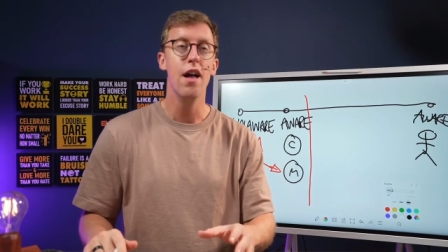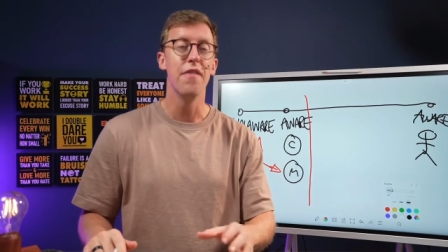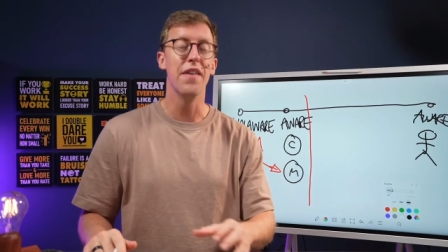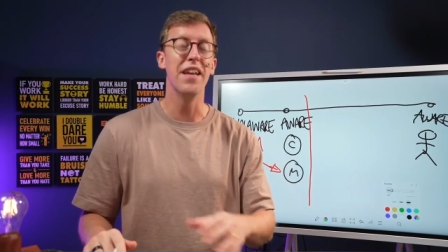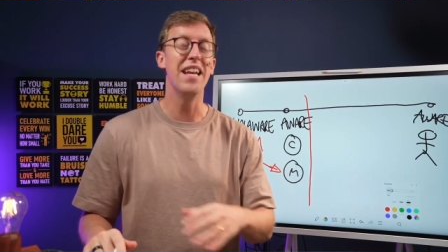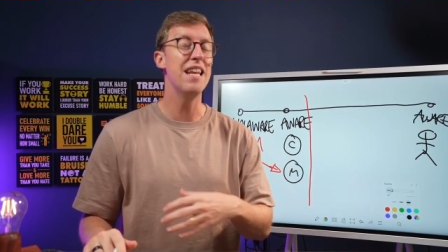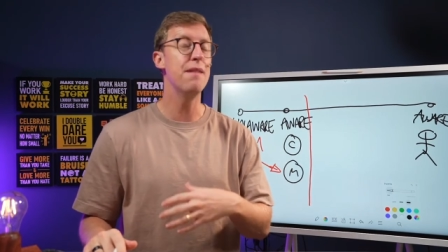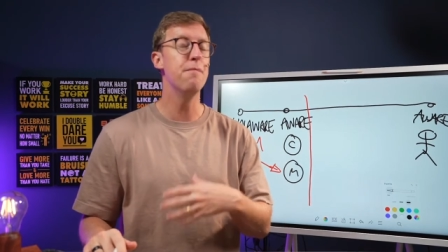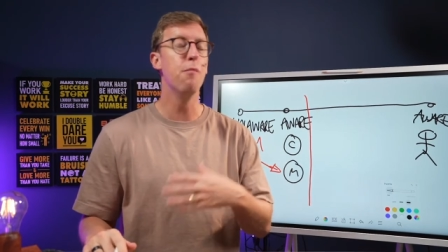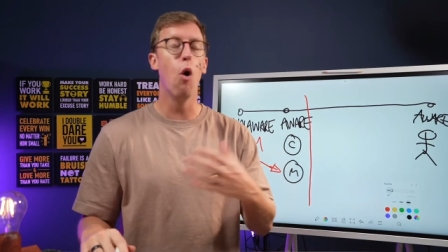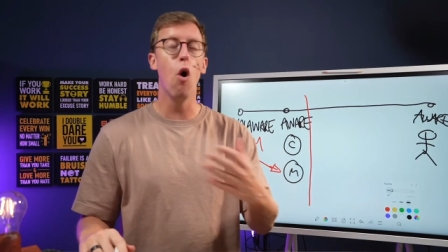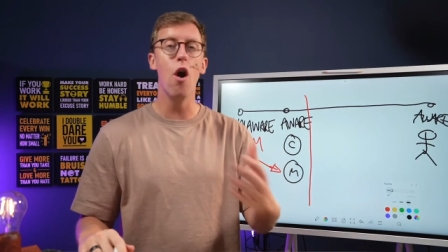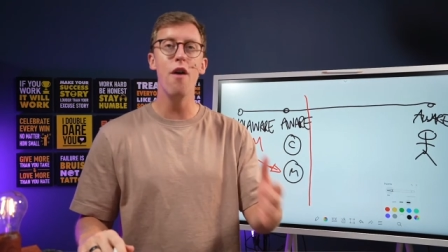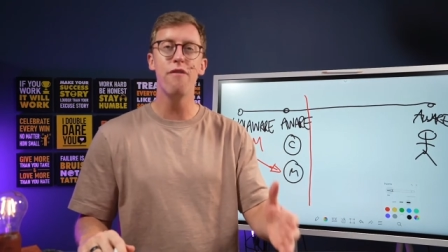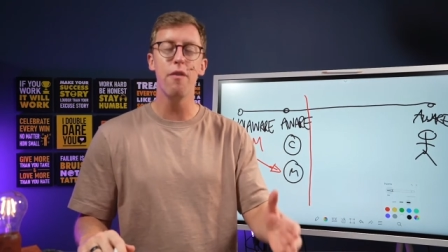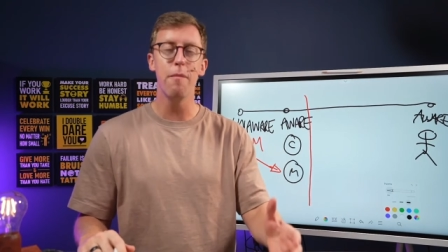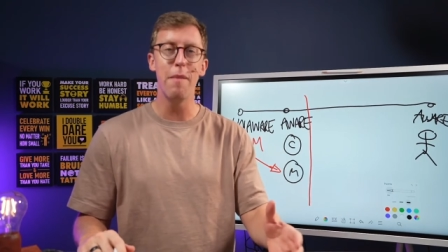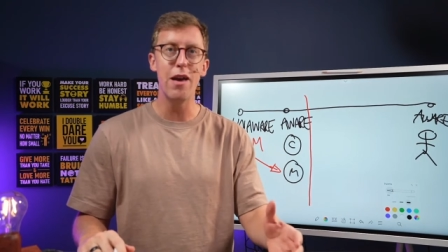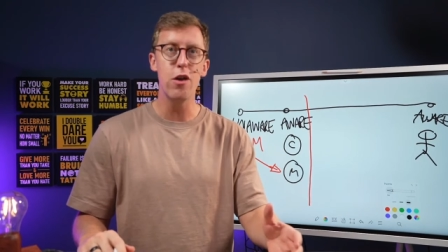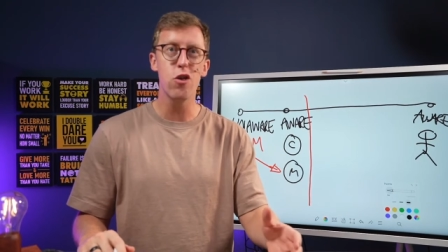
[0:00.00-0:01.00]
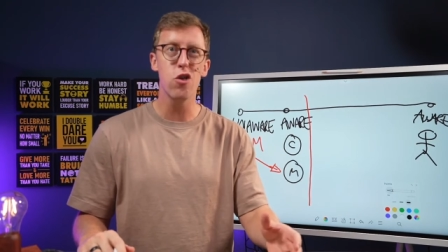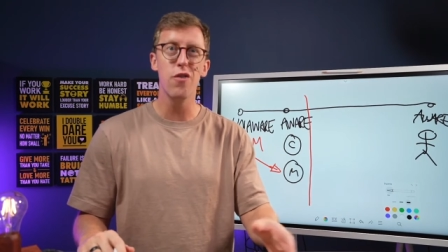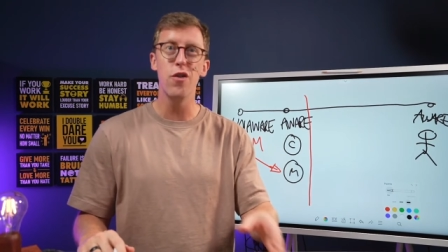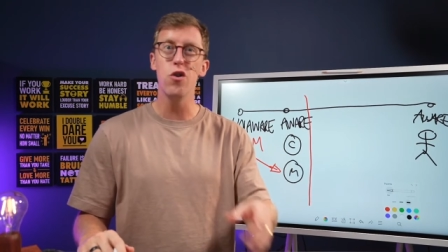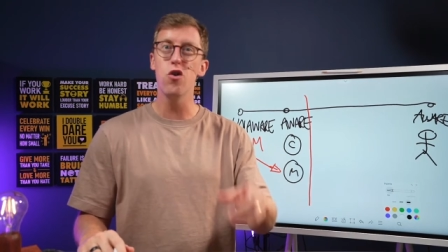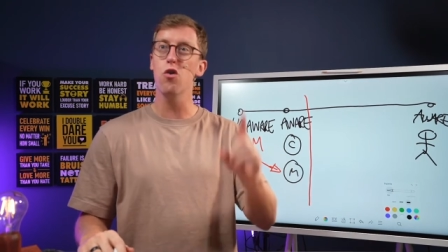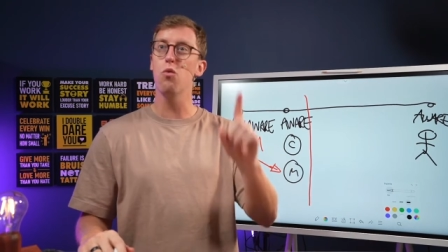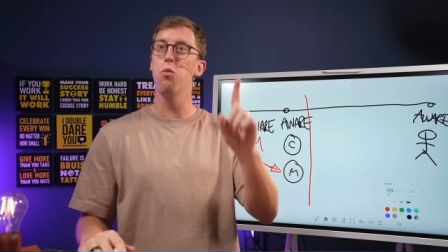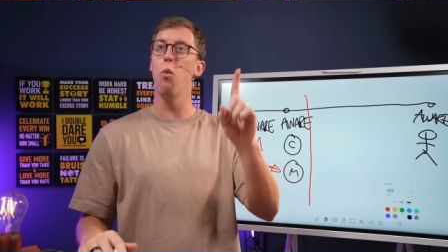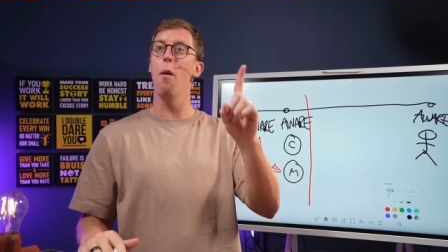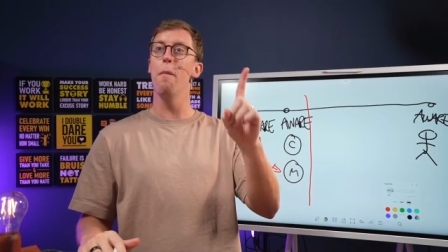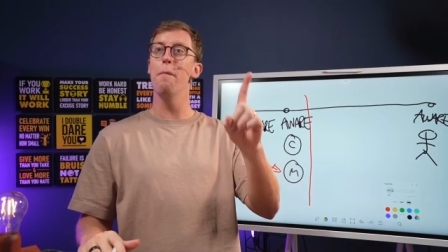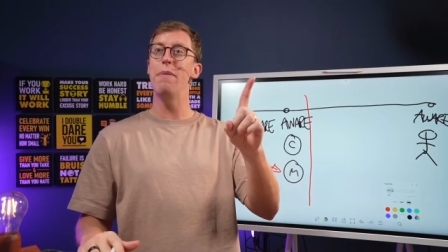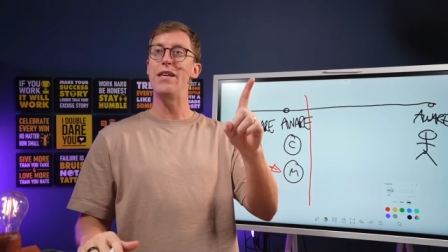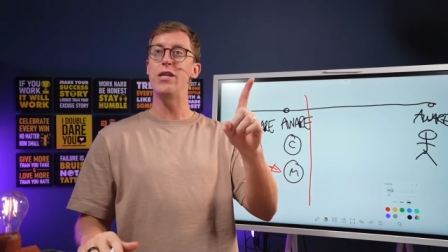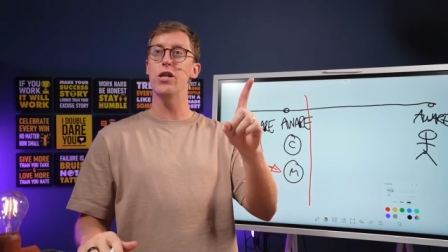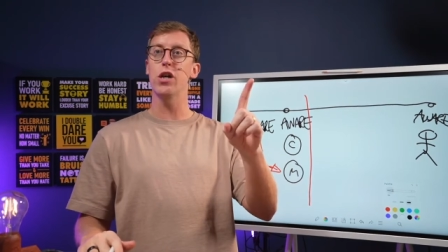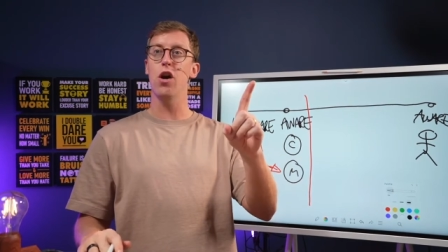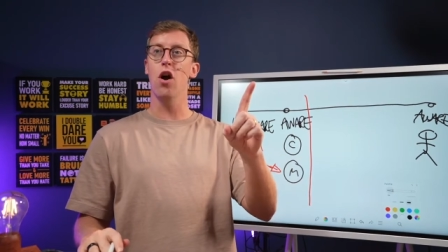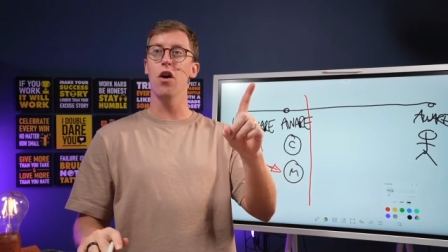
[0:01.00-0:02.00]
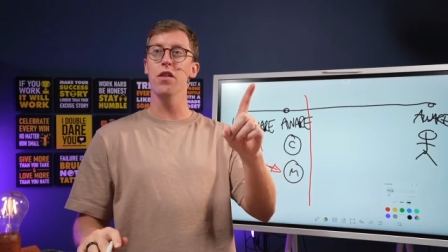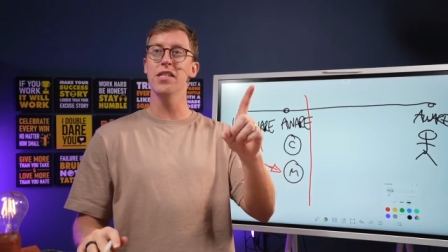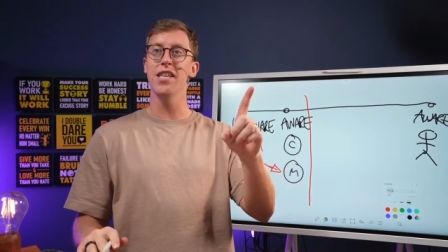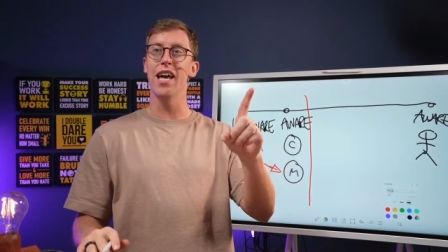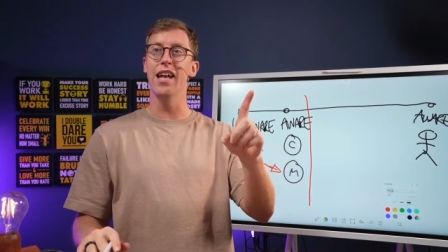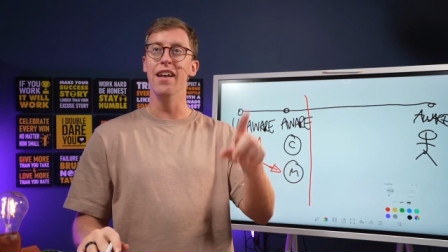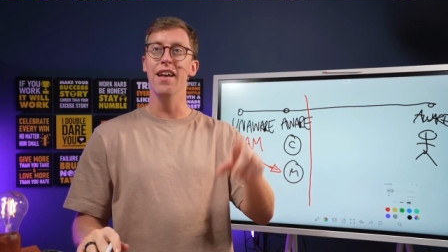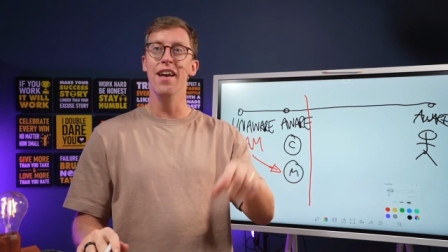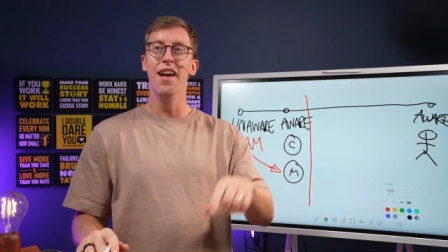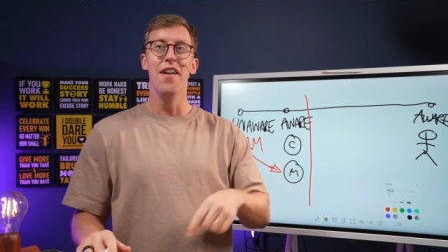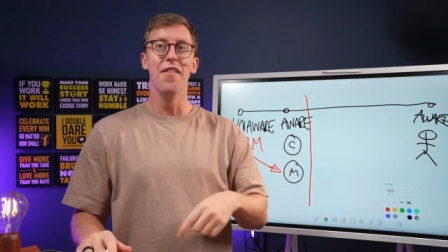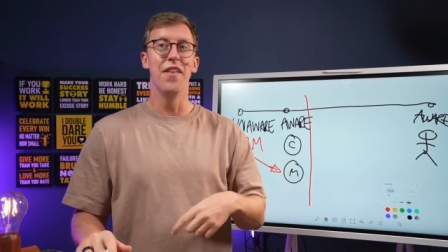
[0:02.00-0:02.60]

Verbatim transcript: They need more information than just one piece of content.